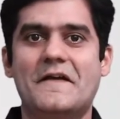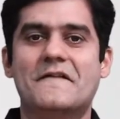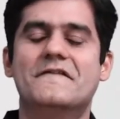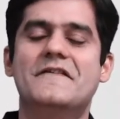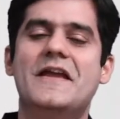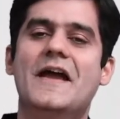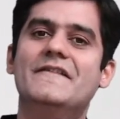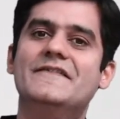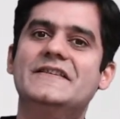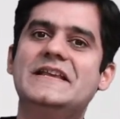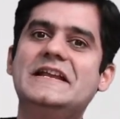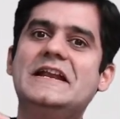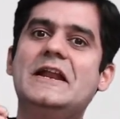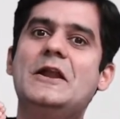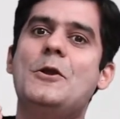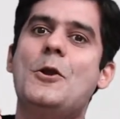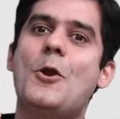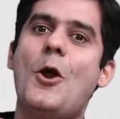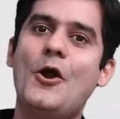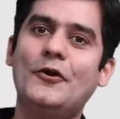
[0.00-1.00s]
We have seen a
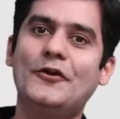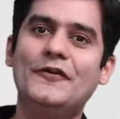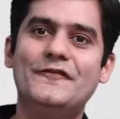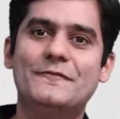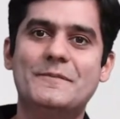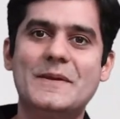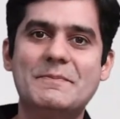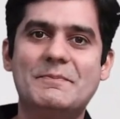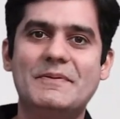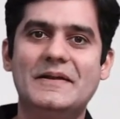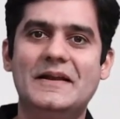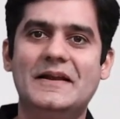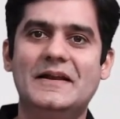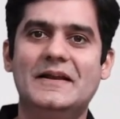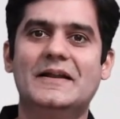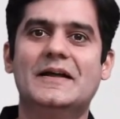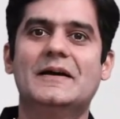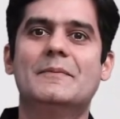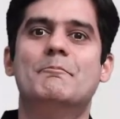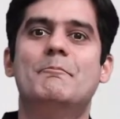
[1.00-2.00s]
lot of people
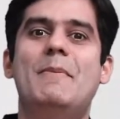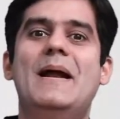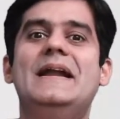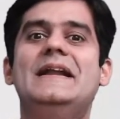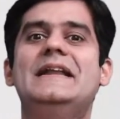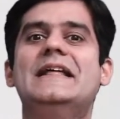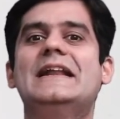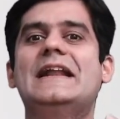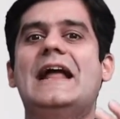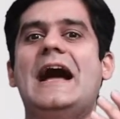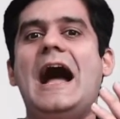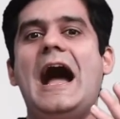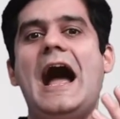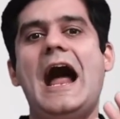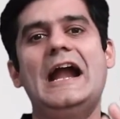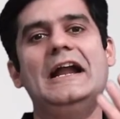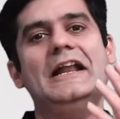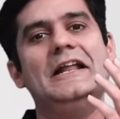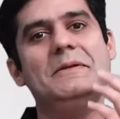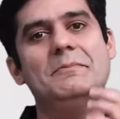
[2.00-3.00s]
bet their
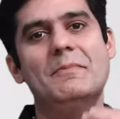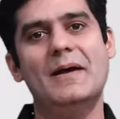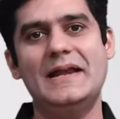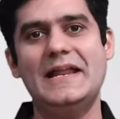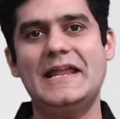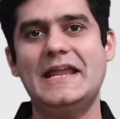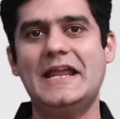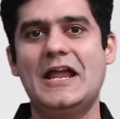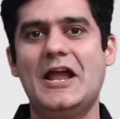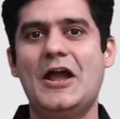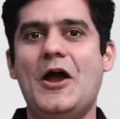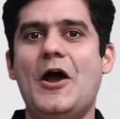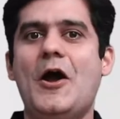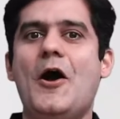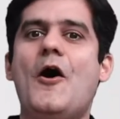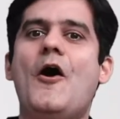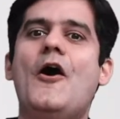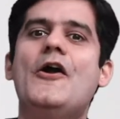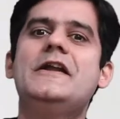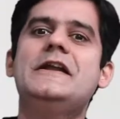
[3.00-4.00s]
hard-earned money
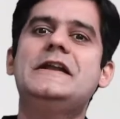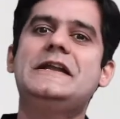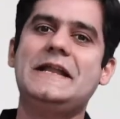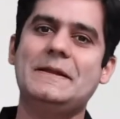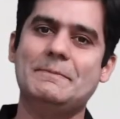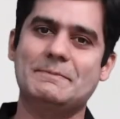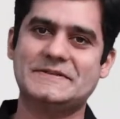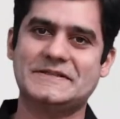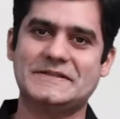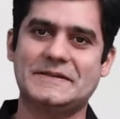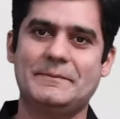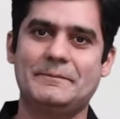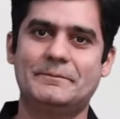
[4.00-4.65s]
on tips.